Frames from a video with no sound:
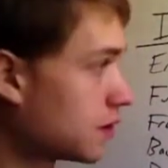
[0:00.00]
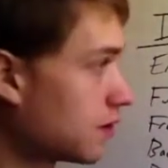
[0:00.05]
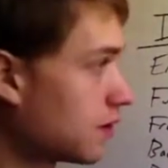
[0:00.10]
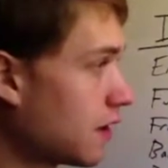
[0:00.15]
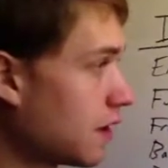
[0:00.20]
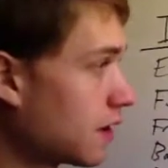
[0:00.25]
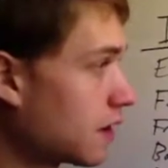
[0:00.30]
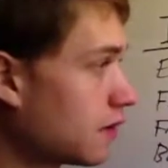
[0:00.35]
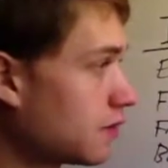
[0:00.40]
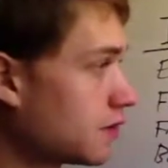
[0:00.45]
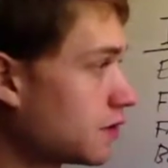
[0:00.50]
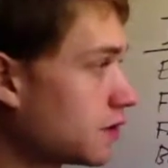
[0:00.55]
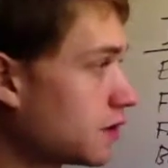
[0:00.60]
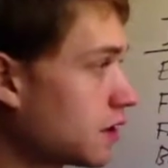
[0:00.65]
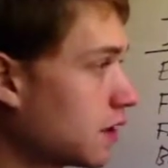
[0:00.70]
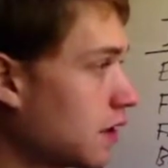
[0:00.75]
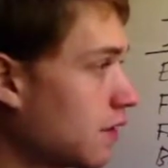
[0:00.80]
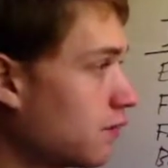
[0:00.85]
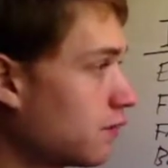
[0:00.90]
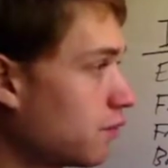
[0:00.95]
that gives us
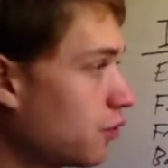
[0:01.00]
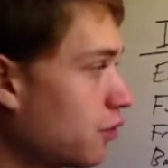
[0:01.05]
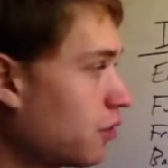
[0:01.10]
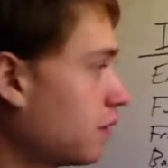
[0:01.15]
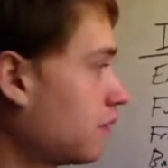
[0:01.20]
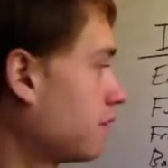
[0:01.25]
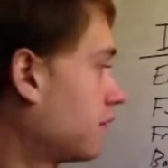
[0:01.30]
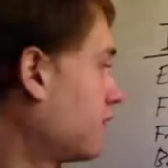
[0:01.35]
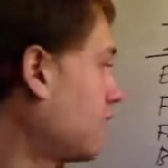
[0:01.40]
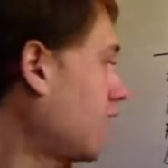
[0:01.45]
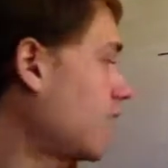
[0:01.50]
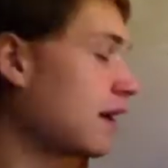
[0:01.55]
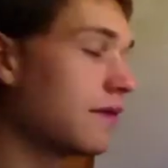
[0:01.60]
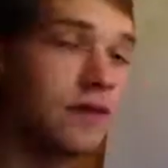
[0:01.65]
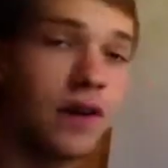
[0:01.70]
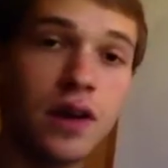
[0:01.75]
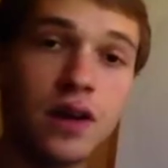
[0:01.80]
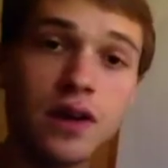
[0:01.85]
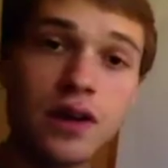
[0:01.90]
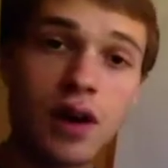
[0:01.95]
11.5.
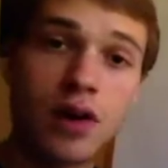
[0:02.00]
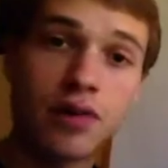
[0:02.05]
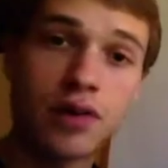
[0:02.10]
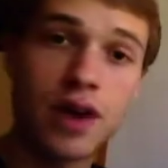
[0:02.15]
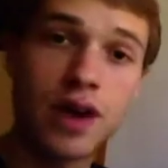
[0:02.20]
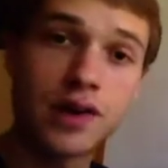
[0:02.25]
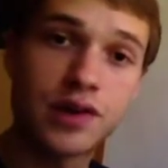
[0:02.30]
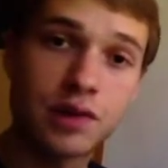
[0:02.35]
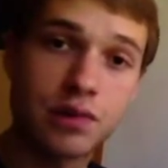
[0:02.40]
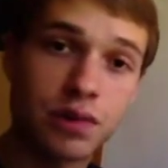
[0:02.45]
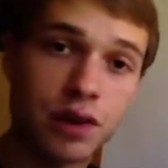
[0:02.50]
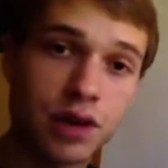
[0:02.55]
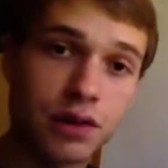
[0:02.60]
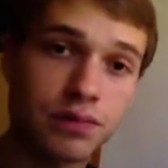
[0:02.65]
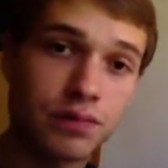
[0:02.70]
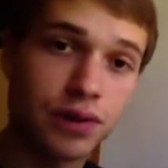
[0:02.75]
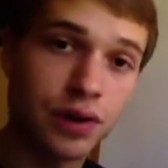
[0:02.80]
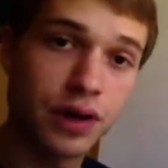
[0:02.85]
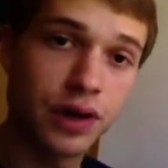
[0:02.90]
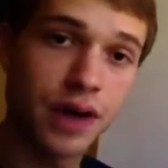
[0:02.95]
Okay, so we're going
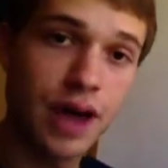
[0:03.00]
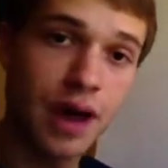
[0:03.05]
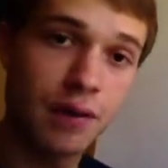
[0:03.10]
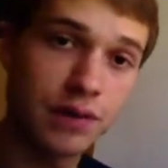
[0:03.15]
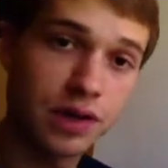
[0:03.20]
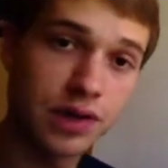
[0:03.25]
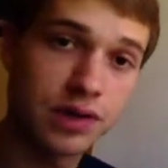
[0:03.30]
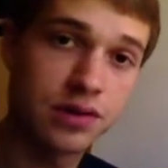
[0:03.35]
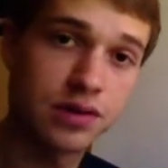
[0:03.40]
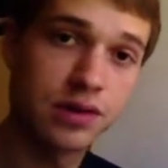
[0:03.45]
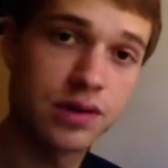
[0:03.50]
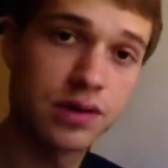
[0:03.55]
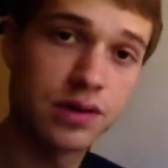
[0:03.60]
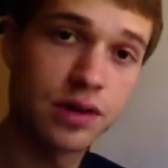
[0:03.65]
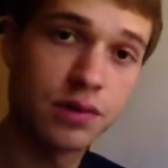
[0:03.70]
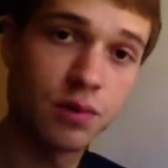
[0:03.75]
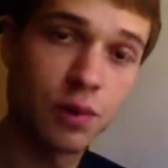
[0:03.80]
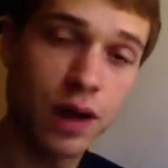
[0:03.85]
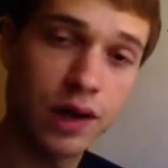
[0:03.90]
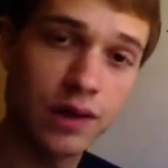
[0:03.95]
to put, how much
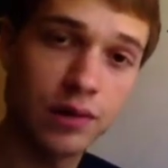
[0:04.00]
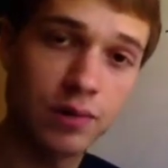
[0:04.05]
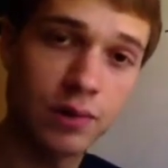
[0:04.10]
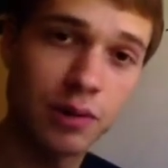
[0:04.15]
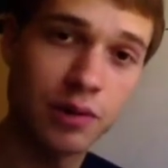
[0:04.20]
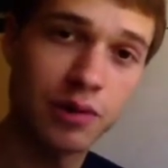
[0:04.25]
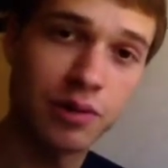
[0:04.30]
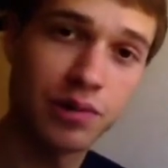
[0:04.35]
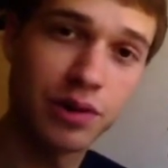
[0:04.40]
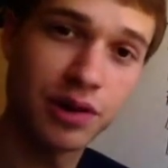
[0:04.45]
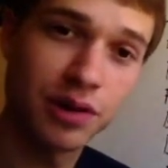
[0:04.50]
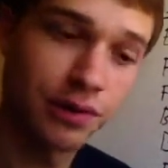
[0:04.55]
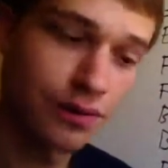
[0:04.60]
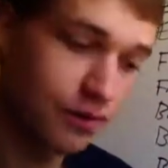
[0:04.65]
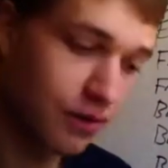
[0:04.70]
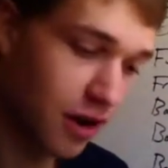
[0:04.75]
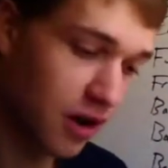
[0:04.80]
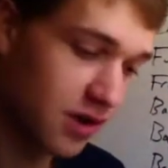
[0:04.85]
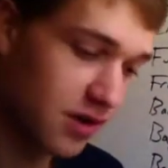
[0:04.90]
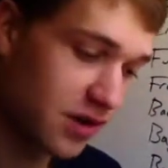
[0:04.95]
weight do we want to put in the
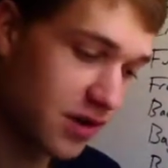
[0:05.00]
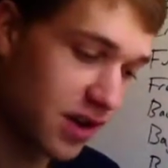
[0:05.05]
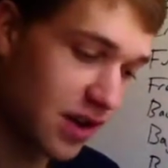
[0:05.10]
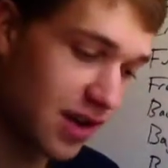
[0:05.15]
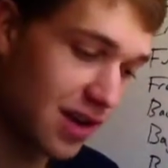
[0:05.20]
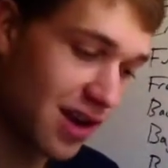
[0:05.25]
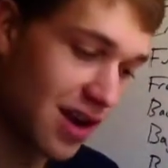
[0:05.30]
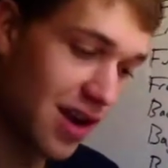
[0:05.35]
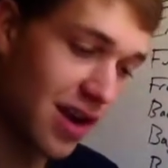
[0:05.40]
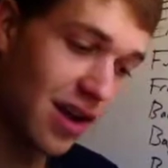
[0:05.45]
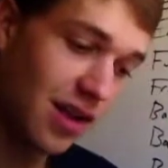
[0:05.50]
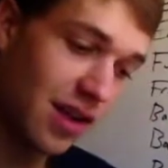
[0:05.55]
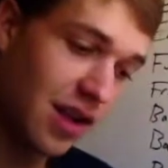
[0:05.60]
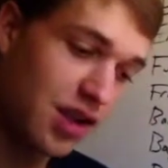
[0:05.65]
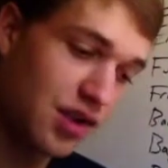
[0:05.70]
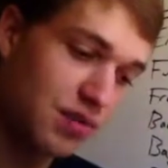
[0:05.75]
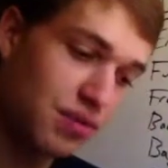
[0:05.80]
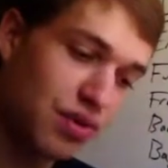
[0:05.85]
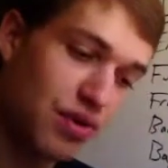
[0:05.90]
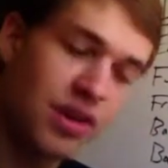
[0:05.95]
front seat?
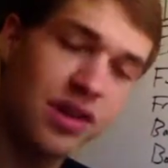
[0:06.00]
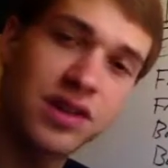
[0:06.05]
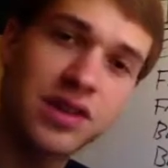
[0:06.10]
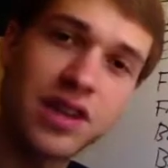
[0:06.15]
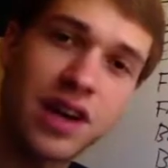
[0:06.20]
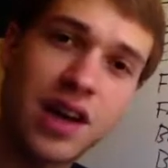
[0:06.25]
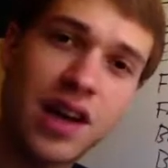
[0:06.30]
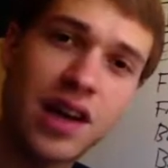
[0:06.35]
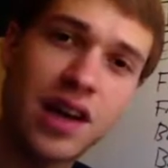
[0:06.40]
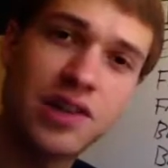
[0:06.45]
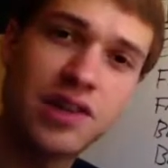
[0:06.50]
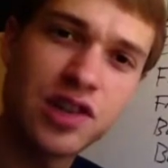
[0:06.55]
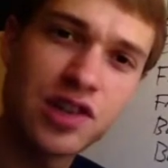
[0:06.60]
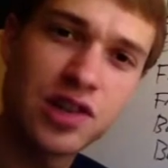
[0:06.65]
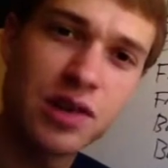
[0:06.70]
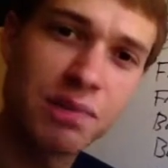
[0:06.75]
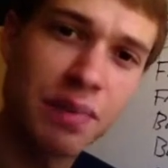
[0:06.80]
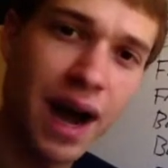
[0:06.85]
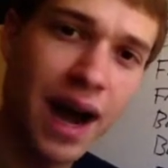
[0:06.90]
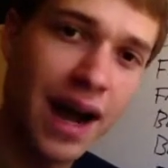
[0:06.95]
Let's put just
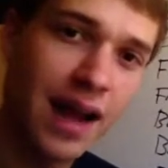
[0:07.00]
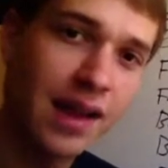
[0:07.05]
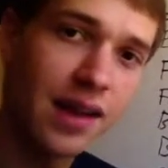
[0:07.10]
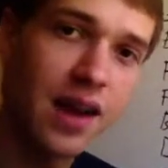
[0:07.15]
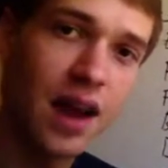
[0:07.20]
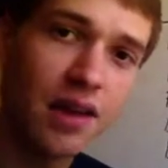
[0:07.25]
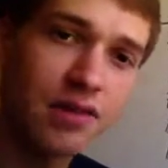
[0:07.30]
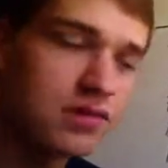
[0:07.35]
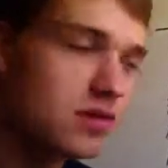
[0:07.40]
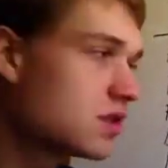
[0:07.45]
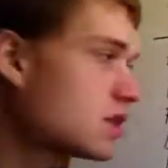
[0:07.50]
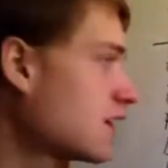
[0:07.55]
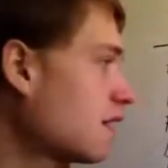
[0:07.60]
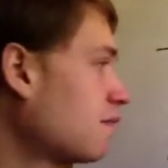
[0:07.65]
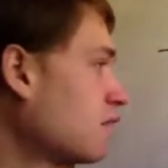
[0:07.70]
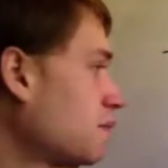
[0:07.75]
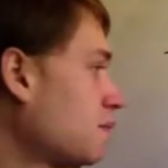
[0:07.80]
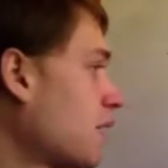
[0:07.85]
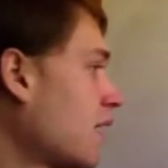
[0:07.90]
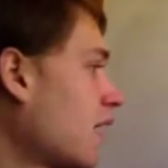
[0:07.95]
the pilot,
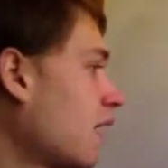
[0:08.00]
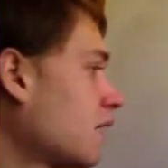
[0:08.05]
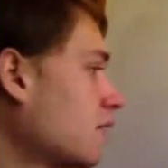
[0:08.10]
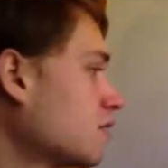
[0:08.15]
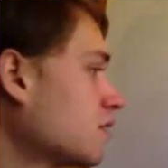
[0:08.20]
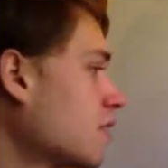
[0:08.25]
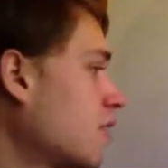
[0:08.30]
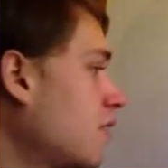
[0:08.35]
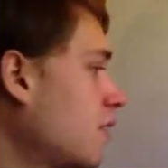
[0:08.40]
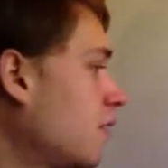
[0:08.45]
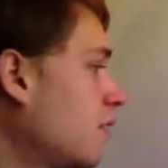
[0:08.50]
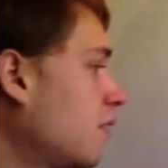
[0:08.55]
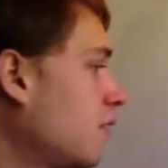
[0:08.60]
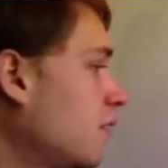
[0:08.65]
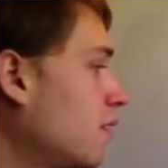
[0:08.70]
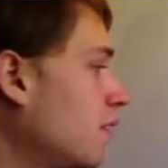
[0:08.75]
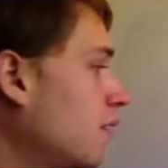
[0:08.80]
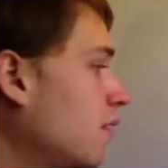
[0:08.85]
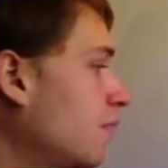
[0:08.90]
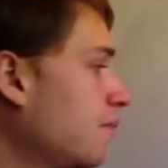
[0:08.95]
170 pounds.
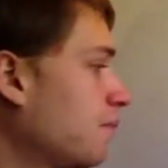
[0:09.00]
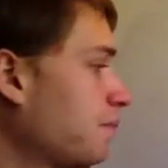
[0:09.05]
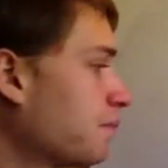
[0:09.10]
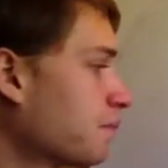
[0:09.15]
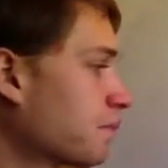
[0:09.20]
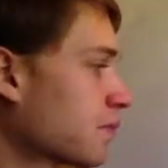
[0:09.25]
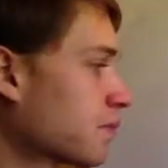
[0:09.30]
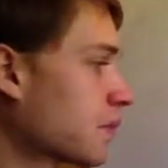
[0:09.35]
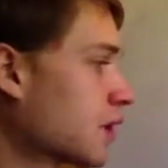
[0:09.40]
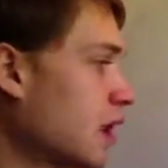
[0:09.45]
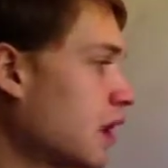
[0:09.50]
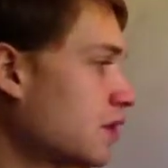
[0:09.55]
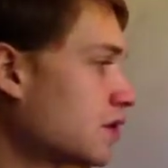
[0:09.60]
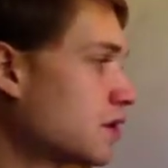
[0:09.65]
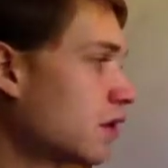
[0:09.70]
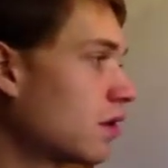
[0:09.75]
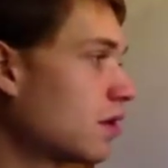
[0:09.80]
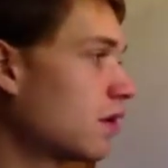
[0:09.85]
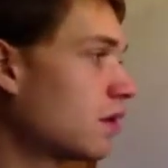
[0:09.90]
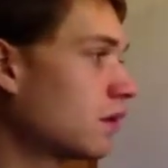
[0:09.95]
Okay,
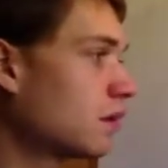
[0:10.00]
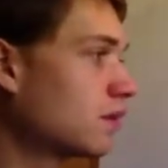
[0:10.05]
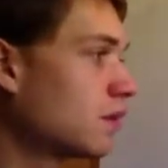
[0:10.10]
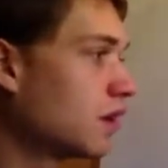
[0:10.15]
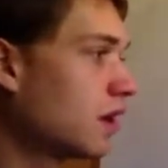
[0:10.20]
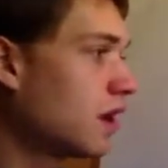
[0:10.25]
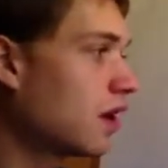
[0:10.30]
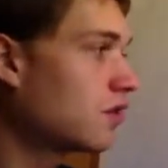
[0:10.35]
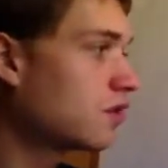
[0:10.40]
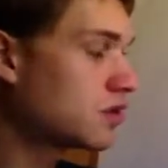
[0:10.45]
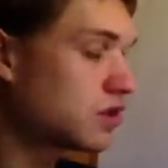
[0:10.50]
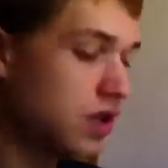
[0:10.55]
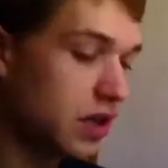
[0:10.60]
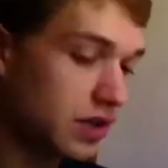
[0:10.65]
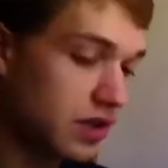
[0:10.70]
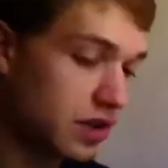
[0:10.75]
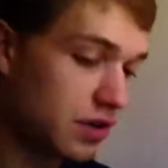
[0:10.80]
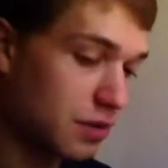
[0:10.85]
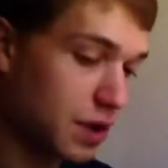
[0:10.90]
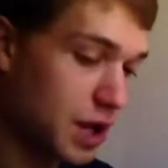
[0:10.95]
so the other
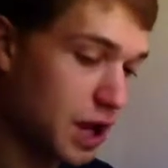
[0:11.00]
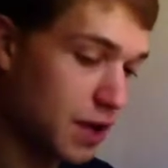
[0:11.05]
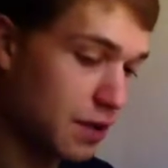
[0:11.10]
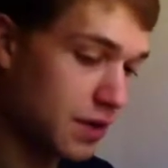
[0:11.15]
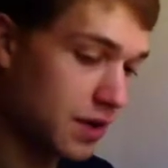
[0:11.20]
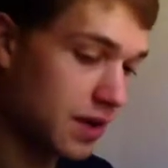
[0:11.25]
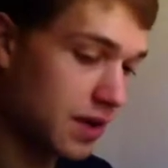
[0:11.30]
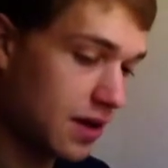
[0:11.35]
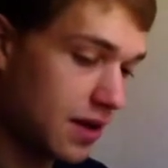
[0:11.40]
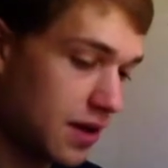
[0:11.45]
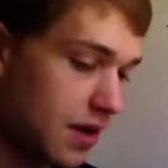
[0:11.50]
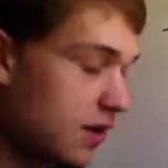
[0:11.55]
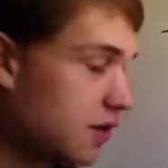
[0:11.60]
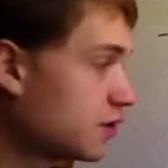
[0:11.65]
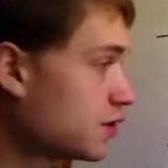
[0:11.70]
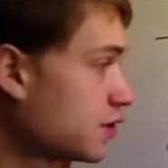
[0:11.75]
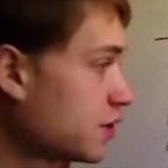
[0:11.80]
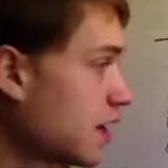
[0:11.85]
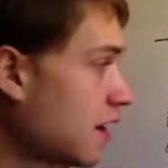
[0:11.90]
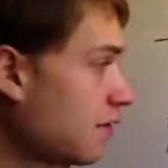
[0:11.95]
seat's going to be empty.
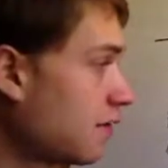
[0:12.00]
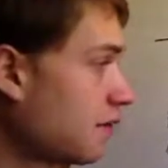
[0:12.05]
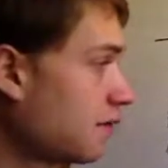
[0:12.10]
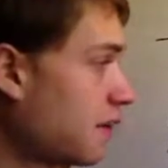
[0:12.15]
Just have a